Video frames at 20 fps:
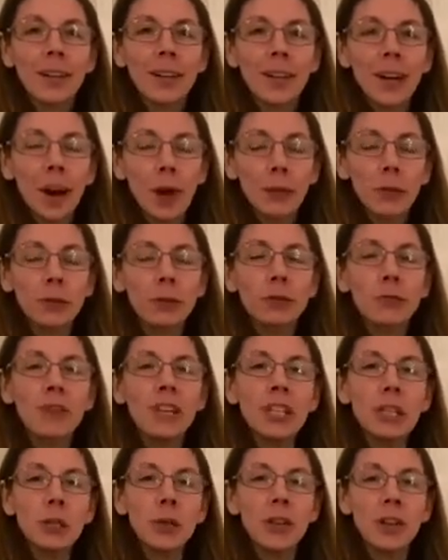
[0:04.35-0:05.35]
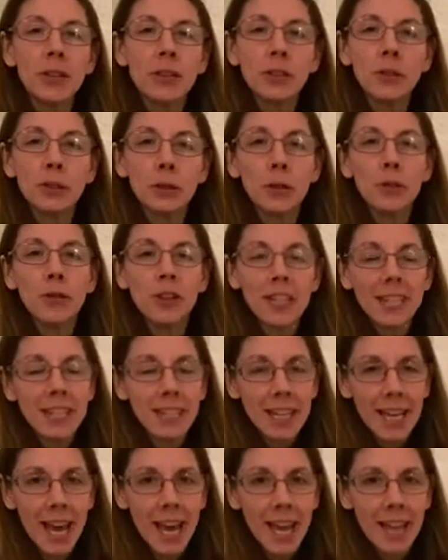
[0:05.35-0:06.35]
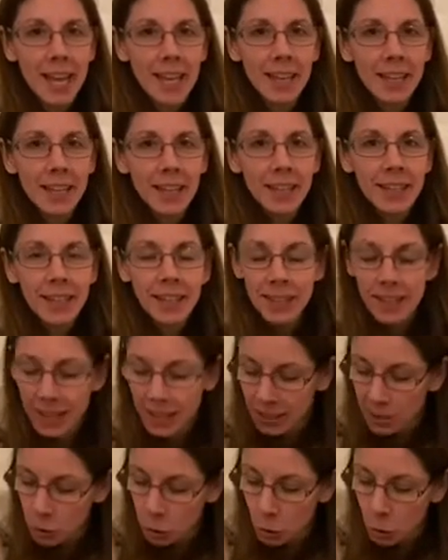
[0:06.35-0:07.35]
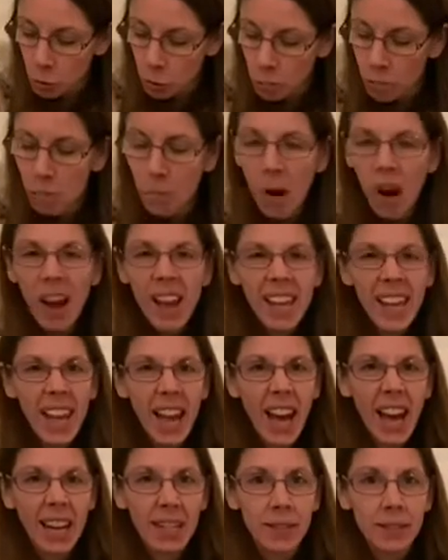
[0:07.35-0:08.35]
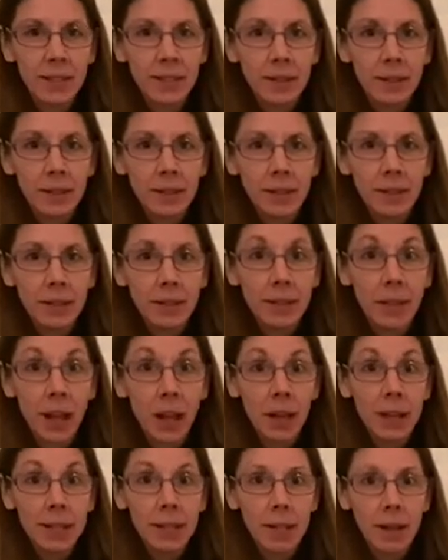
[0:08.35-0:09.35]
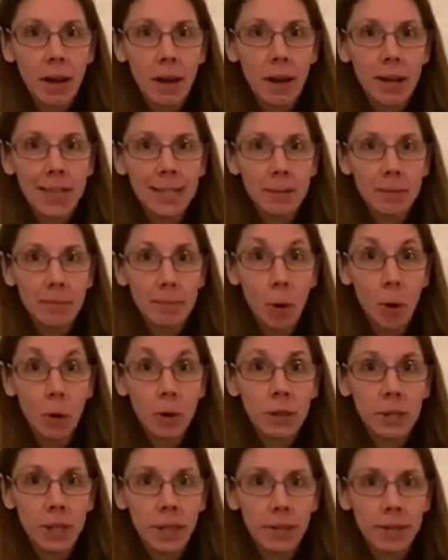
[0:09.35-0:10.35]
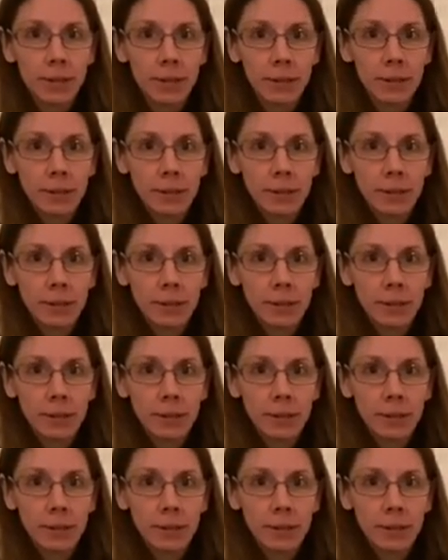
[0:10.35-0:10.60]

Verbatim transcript: I thought I'd read you another story today. It's called My Cat Likes to Hide in Boxes.